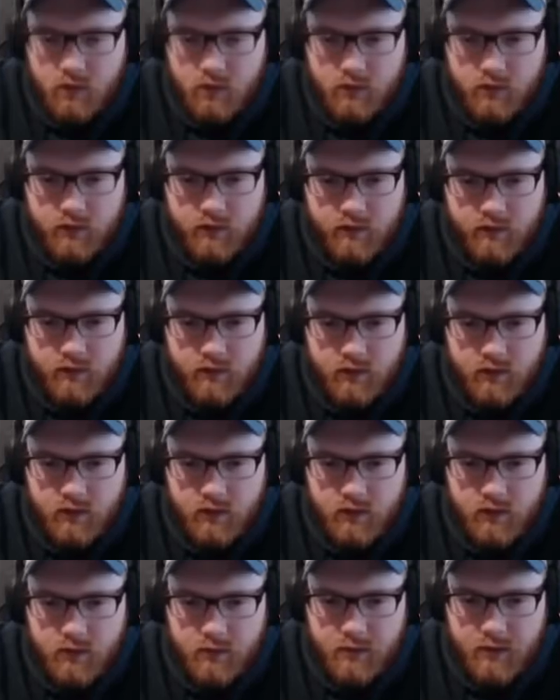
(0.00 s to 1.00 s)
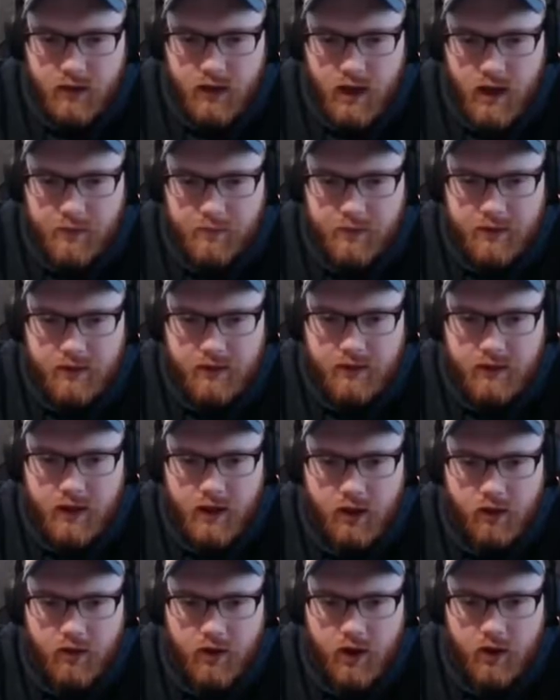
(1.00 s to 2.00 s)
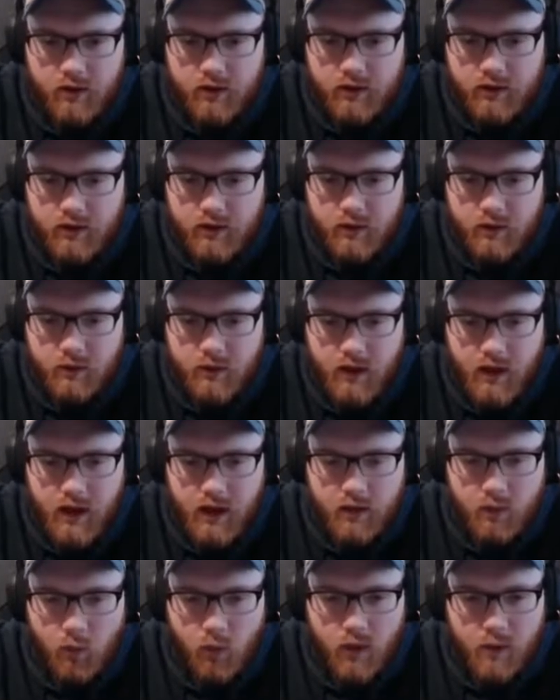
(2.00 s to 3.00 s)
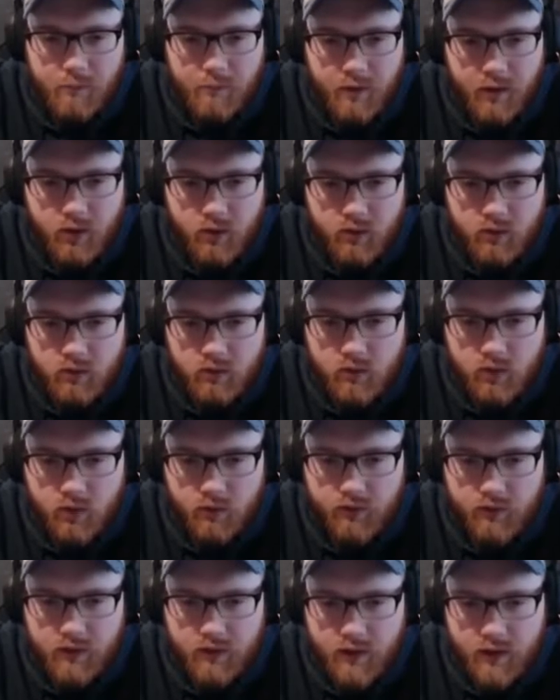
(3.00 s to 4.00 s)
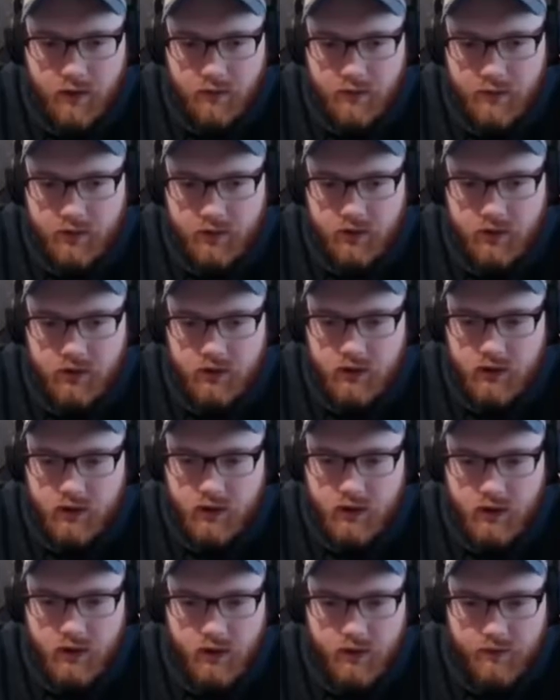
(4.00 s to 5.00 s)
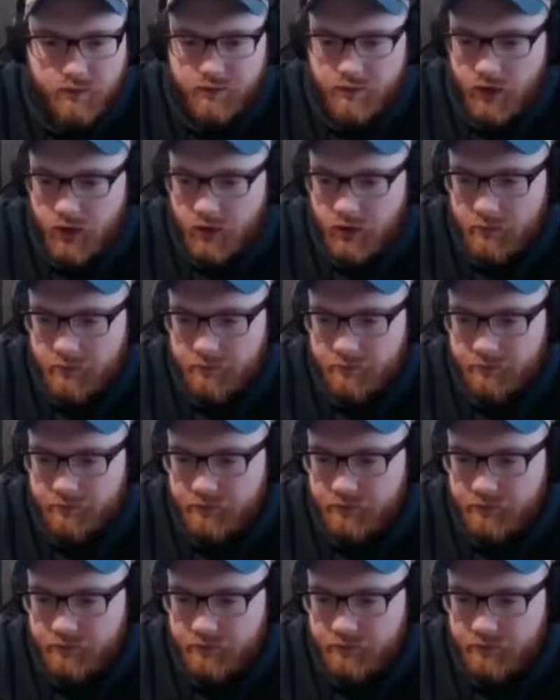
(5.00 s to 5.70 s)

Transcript: Let's hippity-hoppity down out of here. We got one bone. Hopefully that'll be good in our farm.